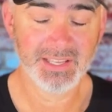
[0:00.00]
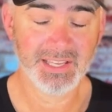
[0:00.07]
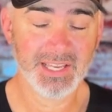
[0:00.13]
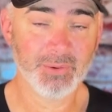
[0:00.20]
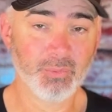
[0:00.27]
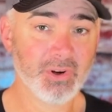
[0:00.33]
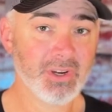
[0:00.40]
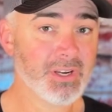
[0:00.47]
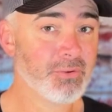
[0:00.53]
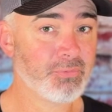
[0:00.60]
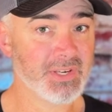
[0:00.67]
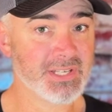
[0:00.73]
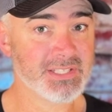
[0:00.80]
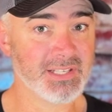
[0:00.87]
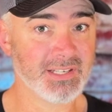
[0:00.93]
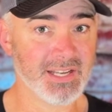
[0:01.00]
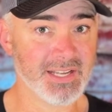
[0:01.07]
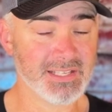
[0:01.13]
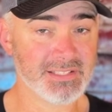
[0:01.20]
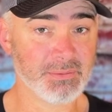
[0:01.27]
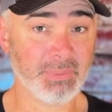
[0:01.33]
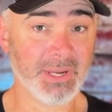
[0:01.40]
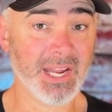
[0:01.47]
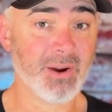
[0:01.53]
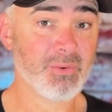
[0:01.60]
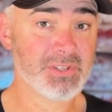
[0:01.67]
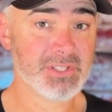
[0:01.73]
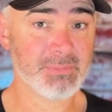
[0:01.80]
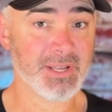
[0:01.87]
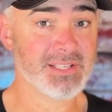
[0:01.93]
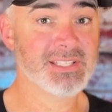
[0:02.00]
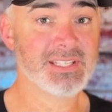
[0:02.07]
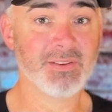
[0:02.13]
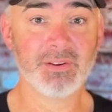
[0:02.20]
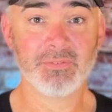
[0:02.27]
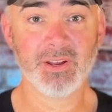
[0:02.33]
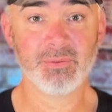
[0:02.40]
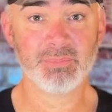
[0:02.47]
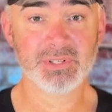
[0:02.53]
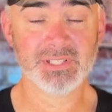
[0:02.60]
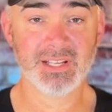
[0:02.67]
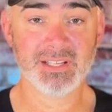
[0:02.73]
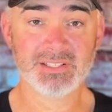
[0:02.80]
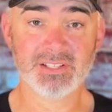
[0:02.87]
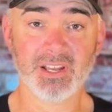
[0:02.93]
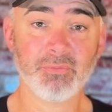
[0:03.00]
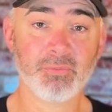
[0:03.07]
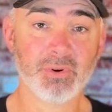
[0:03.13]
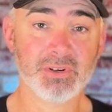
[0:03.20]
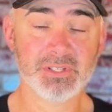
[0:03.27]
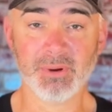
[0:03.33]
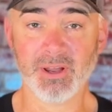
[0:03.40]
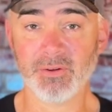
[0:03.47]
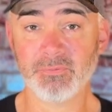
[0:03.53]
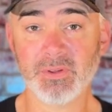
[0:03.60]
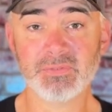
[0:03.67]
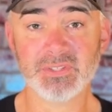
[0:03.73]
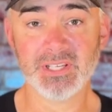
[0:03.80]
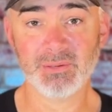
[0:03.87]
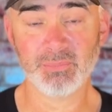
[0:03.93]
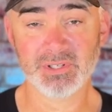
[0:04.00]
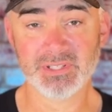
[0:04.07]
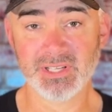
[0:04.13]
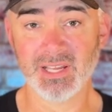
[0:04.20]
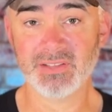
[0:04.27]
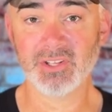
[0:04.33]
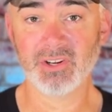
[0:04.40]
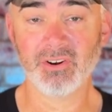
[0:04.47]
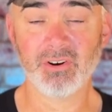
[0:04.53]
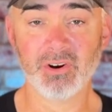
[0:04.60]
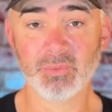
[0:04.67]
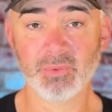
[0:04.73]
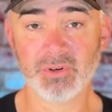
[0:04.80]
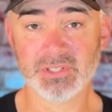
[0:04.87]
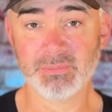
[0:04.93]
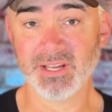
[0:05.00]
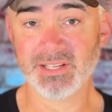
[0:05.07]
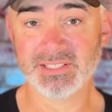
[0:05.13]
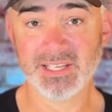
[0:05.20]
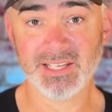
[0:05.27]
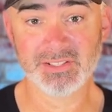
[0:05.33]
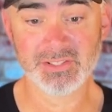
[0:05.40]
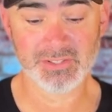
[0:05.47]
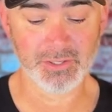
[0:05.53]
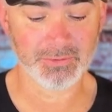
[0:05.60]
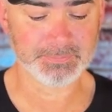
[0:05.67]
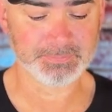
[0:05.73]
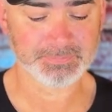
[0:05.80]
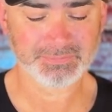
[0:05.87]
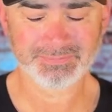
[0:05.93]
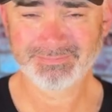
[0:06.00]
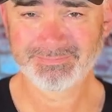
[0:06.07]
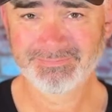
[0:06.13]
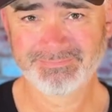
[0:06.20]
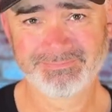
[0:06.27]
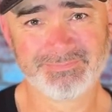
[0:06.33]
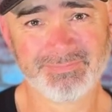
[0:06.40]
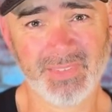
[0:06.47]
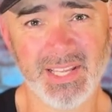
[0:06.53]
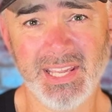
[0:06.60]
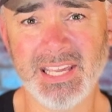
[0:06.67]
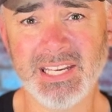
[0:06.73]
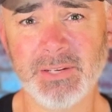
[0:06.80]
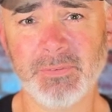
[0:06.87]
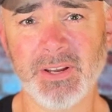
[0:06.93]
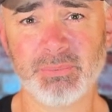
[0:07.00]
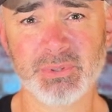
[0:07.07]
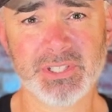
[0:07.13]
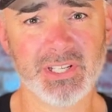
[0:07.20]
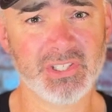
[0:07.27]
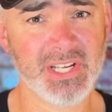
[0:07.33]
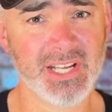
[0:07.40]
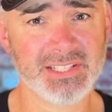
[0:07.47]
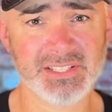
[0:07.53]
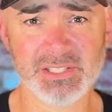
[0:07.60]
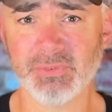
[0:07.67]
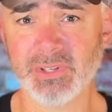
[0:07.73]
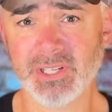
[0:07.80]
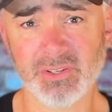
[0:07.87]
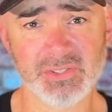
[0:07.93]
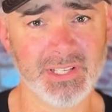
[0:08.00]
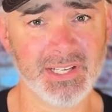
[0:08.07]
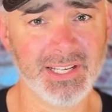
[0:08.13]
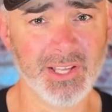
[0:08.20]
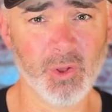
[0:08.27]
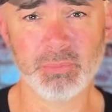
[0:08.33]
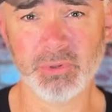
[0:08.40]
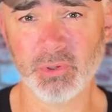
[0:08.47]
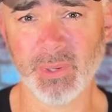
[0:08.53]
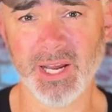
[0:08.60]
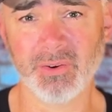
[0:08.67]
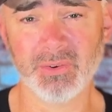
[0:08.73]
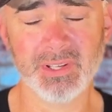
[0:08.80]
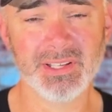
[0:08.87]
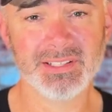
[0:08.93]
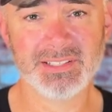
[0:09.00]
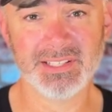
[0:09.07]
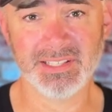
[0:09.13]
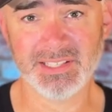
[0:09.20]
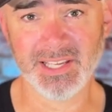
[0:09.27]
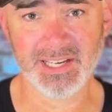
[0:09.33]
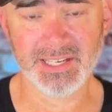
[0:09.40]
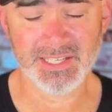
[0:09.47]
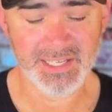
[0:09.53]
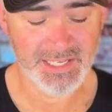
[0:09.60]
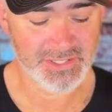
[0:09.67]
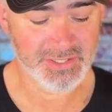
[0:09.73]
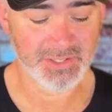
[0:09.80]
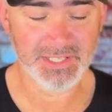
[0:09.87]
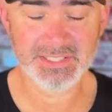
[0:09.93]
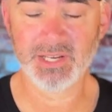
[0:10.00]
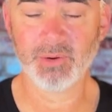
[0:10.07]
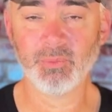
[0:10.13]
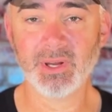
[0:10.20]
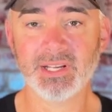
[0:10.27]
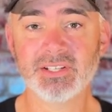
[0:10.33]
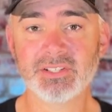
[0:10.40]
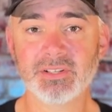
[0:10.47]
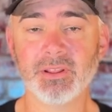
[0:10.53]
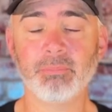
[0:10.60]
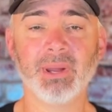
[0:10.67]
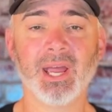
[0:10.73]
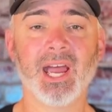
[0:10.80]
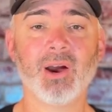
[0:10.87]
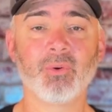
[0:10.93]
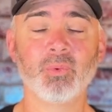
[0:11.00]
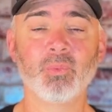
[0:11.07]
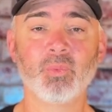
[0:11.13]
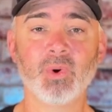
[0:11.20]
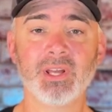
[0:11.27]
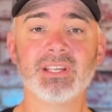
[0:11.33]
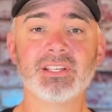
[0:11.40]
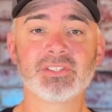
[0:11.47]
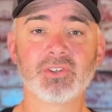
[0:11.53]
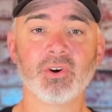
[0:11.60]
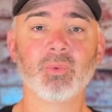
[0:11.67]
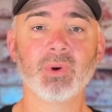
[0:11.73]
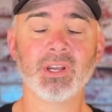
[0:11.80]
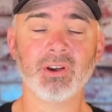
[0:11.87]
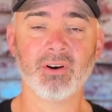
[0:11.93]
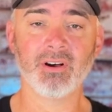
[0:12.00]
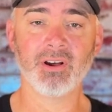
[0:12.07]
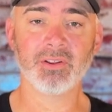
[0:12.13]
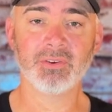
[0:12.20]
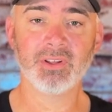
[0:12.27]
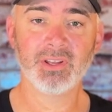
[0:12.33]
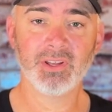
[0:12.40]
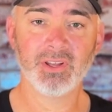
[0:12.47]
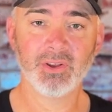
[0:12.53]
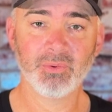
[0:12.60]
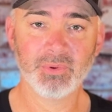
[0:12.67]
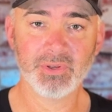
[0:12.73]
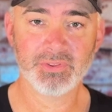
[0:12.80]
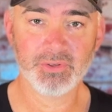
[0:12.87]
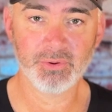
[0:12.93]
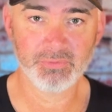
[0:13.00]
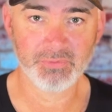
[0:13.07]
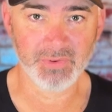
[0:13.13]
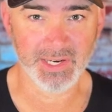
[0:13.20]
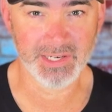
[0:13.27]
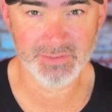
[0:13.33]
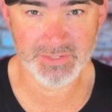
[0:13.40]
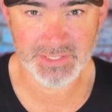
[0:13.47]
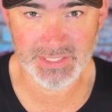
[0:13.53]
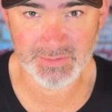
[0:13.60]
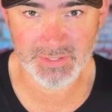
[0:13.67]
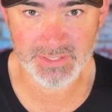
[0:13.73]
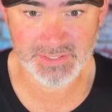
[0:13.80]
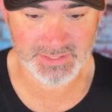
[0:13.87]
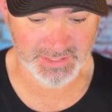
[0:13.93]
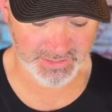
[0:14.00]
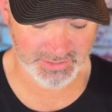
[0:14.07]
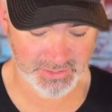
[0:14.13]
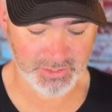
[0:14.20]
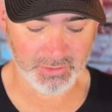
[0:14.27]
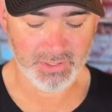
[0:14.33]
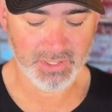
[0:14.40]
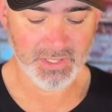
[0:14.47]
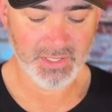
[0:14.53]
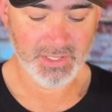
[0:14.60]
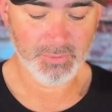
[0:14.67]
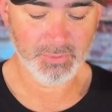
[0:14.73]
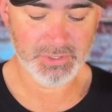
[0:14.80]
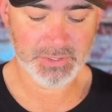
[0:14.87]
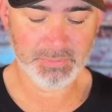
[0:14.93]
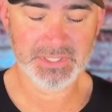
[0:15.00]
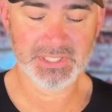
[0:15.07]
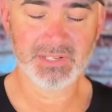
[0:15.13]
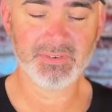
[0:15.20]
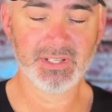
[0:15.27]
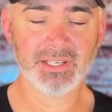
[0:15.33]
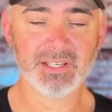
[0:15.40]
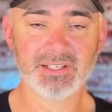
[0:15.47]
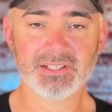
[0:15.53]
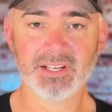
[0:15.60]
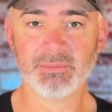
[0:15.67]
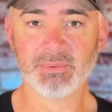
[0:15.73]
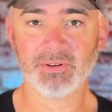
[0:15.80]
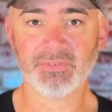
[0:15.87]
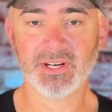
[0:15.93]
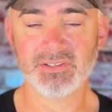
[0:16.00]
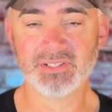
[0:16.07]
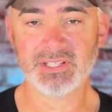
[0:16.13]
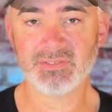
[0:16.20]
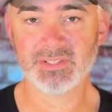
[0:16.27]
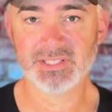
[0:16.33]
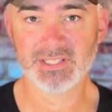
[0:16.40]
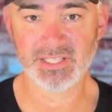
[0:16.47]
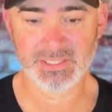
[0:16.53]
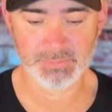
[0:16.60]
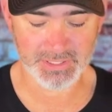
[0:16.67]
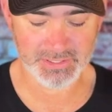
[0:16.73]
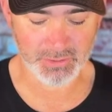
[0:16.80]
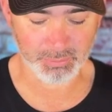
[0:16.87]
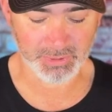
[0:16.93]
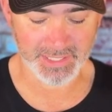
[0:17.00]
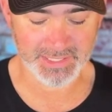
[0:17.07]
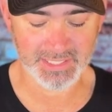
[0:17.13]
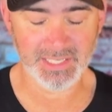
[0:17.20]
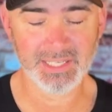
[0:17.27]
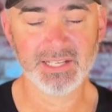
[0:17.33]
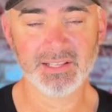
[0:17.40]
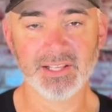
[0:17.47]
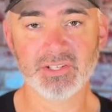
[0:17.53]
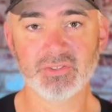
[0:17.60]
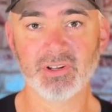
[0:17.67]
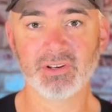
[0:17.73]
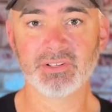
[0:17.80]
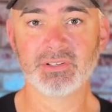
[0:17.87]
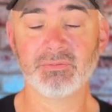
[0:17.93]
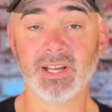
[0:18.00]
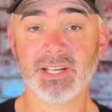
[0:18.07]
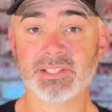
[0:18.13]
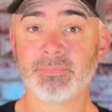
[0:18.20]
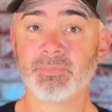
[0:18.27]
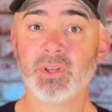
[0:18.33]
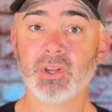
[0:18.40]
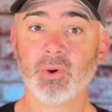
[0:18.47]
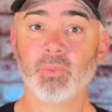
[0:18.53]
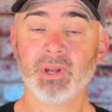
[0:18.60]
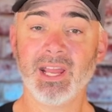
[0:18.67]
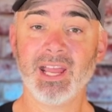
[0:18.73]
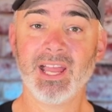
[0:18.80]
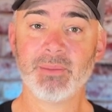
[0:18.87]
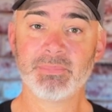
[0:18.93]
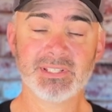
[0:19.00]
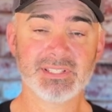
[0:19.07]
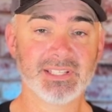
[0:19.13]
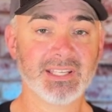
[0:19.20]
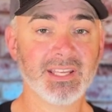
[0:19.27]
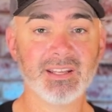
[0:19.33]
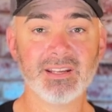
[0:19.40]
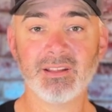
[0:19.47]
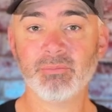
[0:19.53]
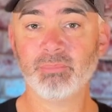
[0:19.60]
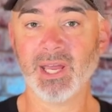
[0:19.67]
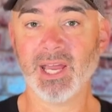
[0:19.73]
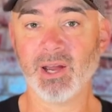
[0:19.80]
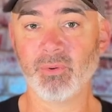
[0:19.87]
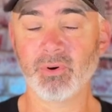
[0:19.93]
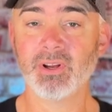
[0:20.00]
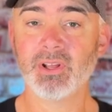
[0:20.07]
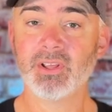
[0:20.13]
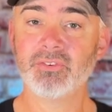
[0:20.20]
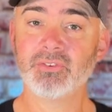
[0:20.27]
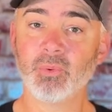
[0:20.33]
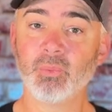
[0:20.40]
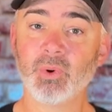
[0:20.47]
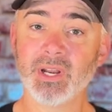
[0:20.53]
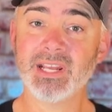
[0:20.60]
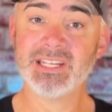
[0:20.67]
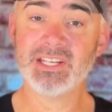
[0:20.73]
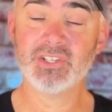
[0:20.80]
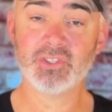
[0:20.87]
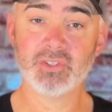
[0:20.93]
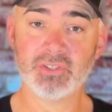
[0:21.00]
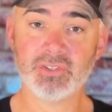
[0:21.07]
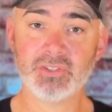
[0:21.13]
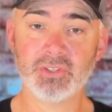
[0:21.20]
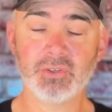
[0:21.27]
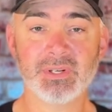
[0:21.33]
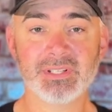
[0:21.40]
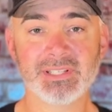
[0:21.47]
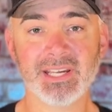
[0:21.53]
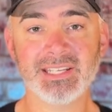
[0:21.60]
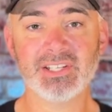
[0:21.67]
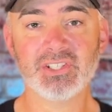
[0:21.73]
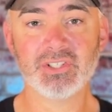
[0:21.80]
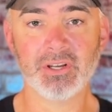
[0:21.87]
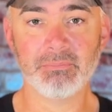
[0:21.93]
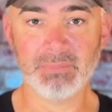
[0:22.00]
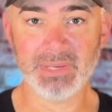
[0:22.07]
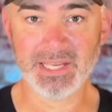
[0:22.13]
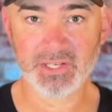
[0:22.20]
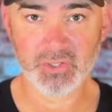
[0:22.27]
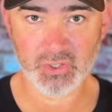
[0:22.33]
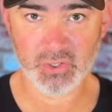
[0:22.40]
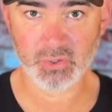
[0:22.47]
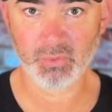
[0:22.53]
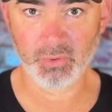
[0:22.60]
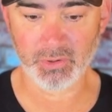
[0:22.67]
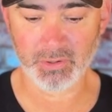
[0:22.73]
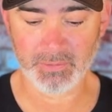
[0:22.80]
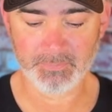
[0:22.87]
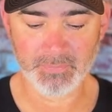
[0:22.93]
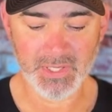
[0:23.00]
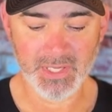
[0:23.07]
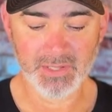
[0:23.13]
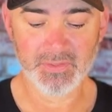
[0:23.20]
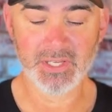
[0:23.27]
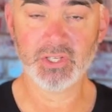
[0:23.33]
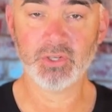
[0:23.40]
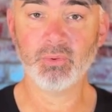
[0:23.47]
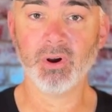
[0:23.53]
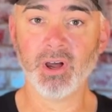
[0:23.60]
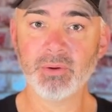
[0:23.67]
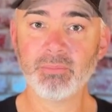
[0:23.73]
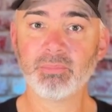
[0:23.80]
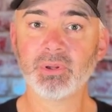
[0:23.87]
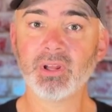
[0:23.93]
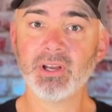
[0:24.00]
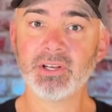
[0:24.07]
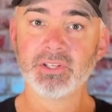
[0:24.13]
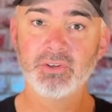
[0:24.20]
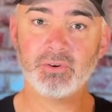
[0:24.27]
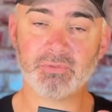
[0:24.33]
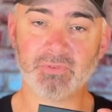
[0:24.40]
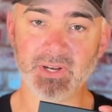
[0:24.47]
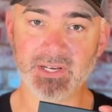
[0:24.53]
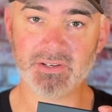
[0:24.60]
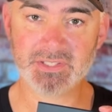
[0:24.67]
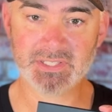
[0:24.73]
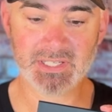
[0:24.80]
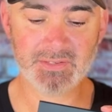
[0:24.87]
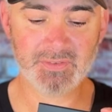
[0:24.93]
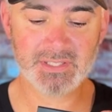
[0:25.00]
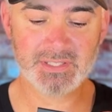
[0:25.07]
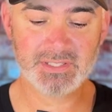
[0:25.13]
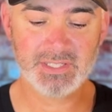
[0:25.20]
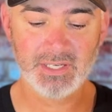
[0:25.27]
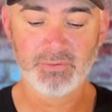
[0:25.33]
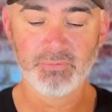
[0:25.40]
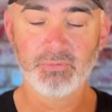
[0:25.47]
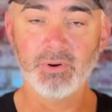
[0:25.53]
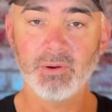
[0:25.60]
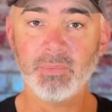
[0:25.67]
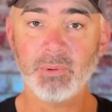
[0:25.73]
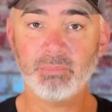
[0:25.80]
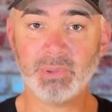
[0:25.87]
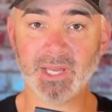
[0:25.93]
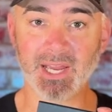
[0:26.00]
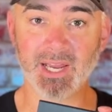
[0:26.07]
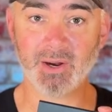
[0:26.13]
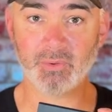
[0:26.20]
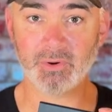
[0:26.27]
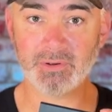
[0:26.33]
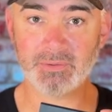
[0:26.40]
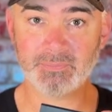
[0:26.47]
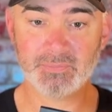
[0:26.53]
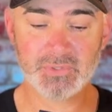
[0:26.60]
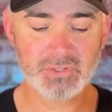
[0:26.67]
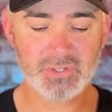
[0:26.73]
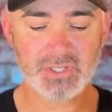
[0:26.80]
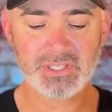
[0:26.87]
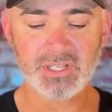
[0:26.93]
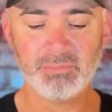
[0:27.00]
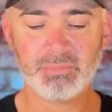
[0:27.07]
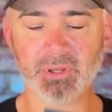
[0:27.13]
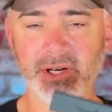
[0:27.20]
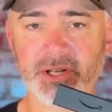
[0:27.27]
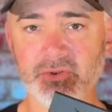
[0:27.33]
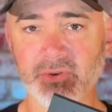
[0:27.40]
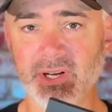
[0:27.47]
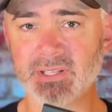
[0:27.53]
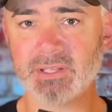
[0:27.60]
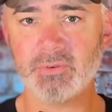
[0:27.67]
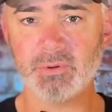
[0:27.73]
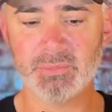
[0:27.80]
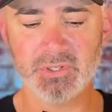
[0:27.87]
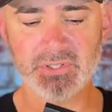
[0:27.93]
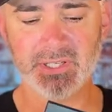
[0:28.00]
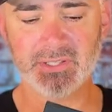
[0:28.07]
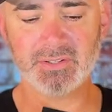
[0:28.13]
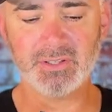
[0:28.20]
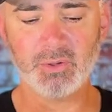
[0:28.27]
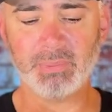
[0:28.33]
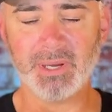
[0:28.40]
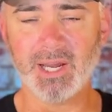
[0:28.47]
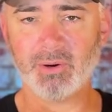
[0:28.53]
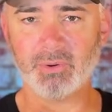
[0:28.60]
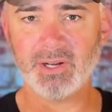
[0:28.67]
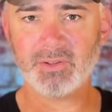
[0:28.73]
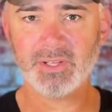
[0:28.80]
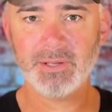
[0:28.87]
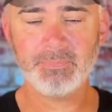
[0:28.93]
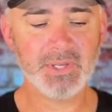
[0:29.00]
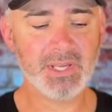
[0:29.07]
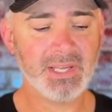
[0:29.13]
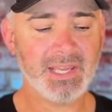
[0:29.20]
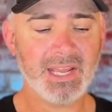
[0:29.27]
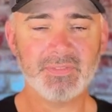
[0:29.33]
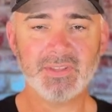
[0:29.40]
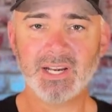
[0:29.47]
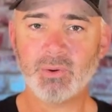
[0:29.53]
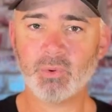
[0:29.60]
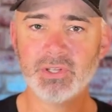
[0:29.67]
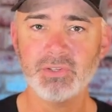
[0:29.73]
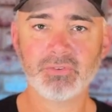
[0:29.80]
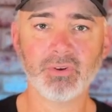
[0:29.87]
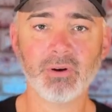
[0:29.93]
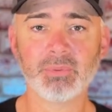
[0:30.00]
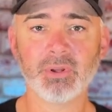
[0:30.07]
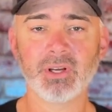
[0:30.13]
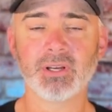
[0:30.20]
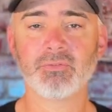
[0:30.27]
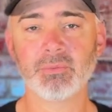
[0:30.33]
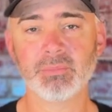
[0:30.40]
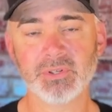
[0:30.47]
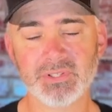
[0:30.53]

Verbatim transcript: And we're gonna fix it, guys. Power is about 75%, software is about 15%, and then hardware is about 10. So 85% chance this video is gonna help you out today. So let's get right into the power. What is going on with your Fire TV stick. So we're specifically going to talk about Fire TV sticks. This will apply to any electronic device. What happens again? Power. So what I need you to do is I need you to make sure that you unplug your Fire TV stick from power. So just unplug it directly from your stick, the little power outlet. And then I want you to unplug it from your